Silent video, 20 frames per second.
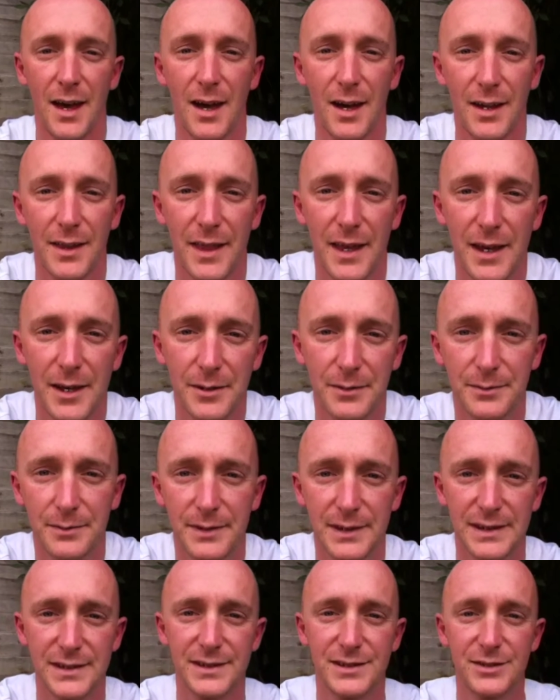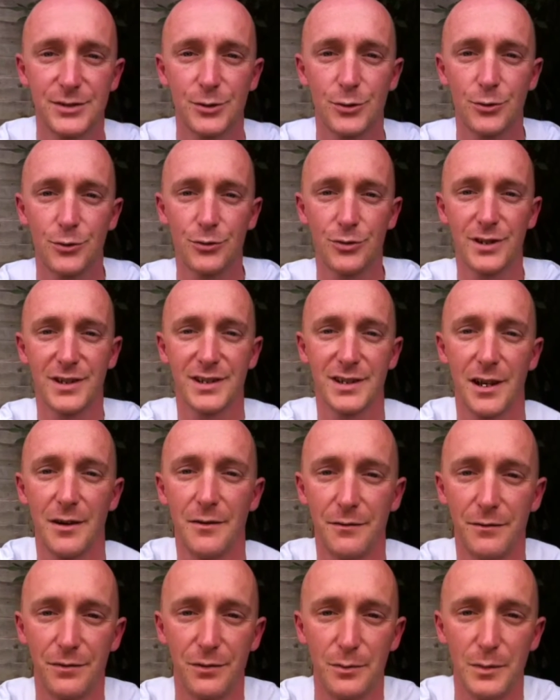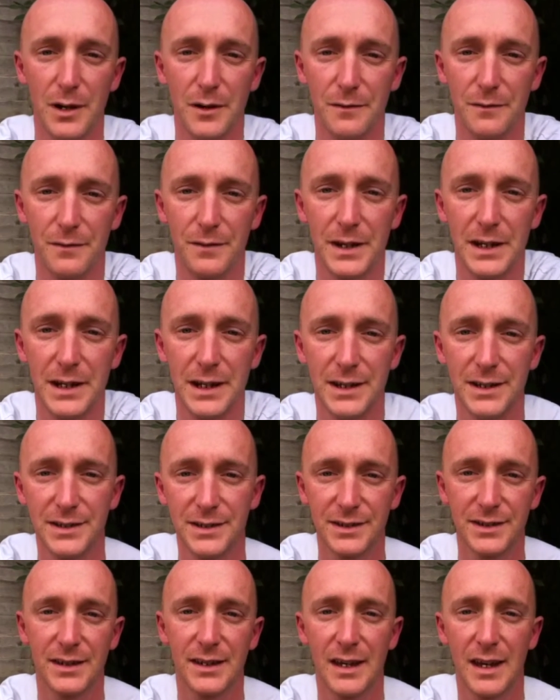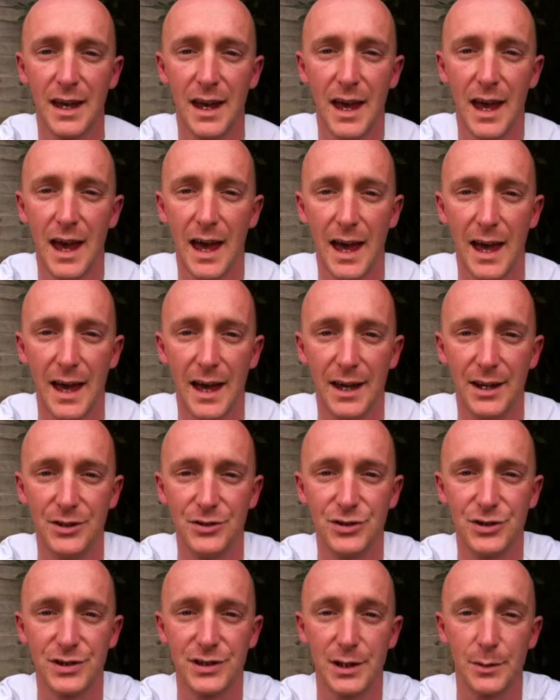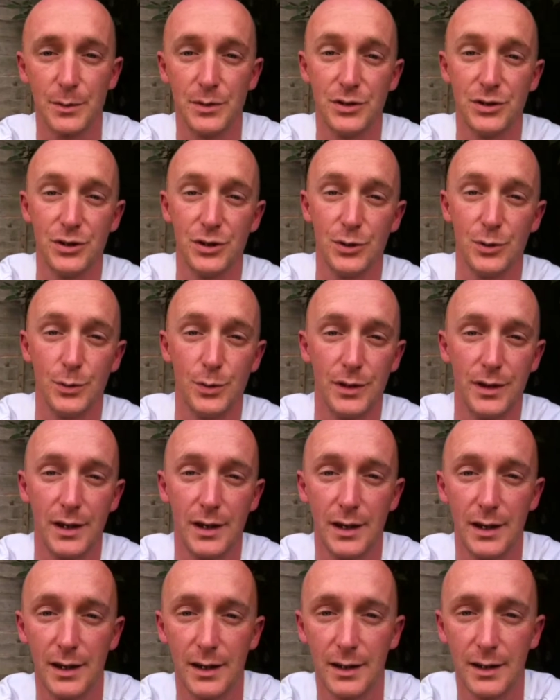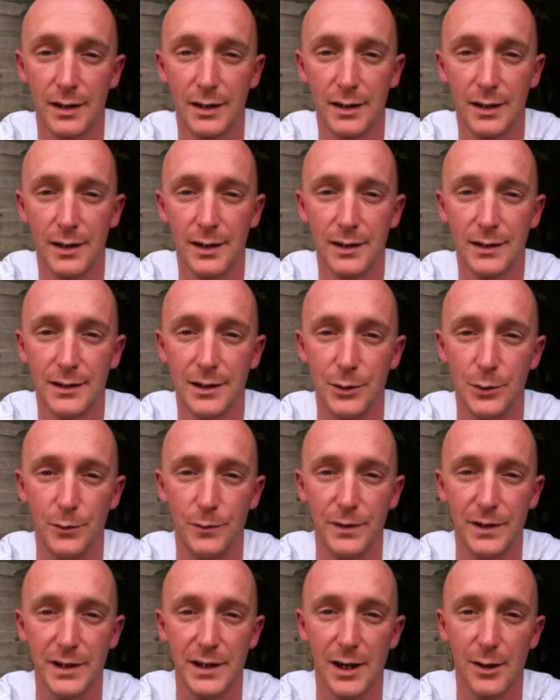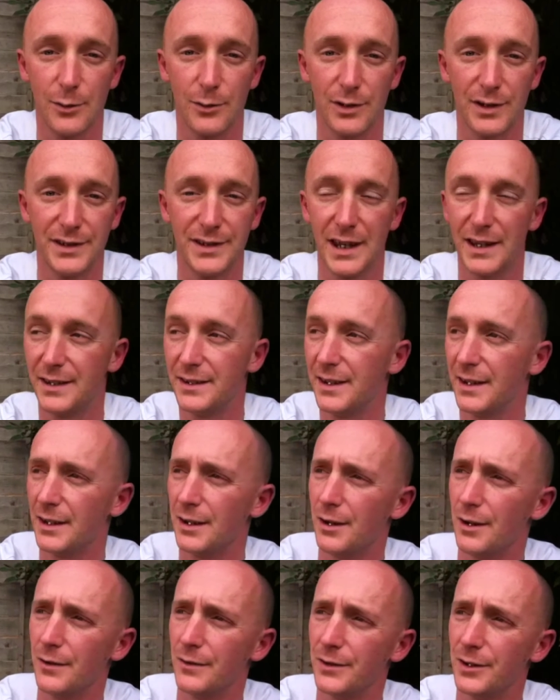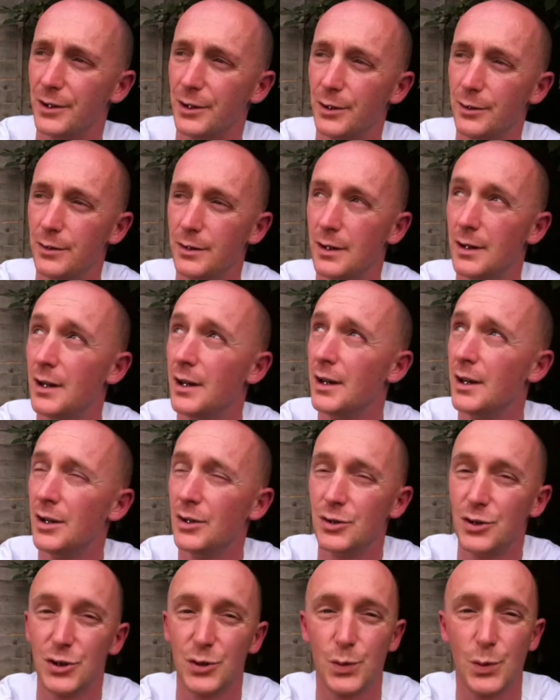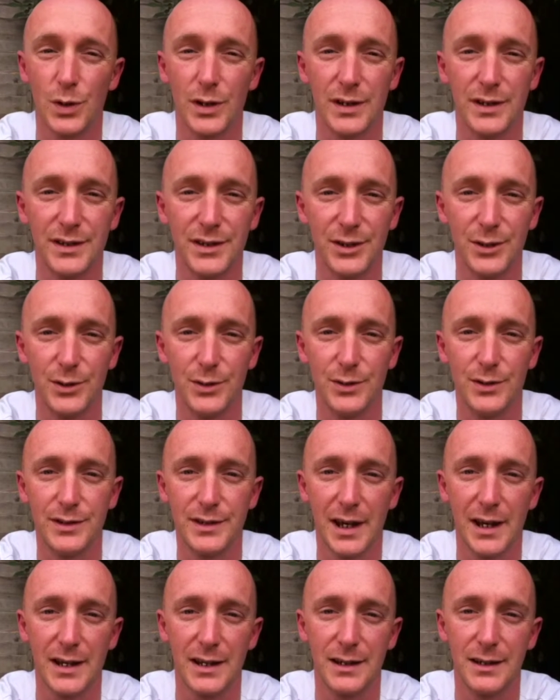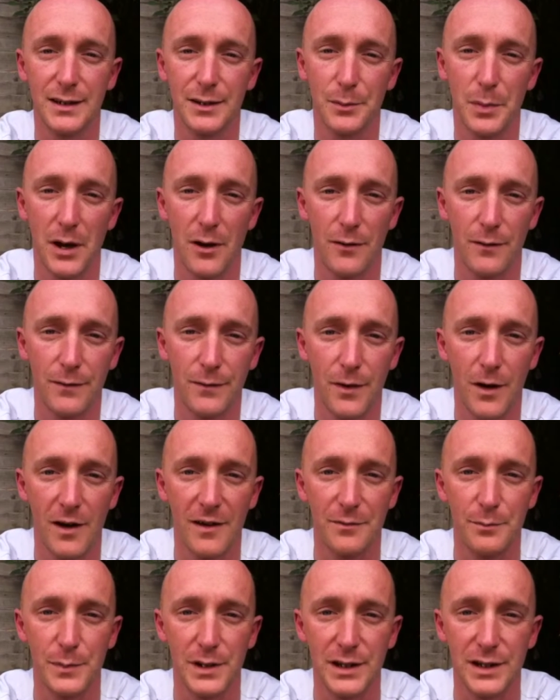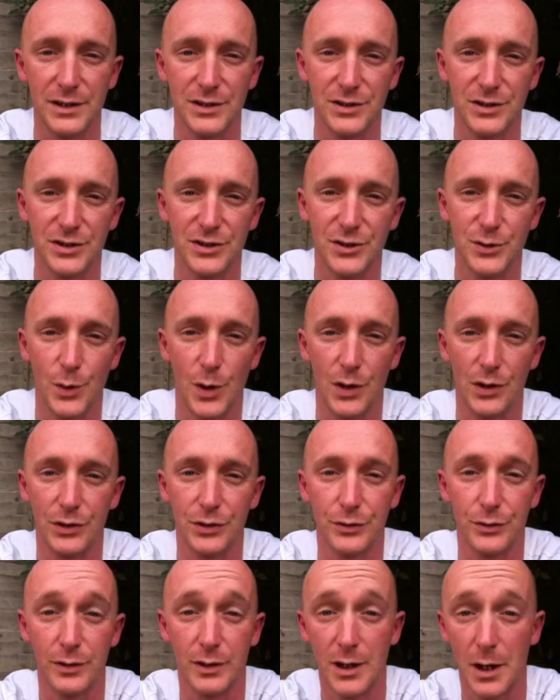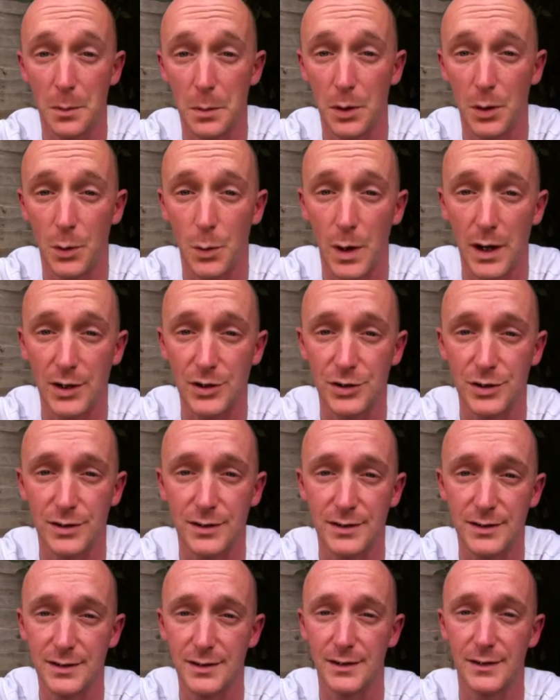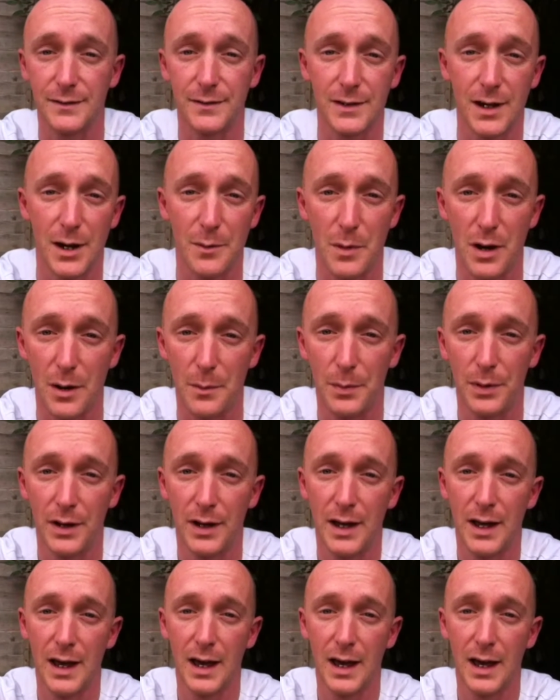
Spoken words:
Hi there, it's Chris Lunn from LunnFitness, and just coming to you with a little video on a Saturday afternoon. Just wanted to take about 5 minutes just to answer a couple of questions that have come up.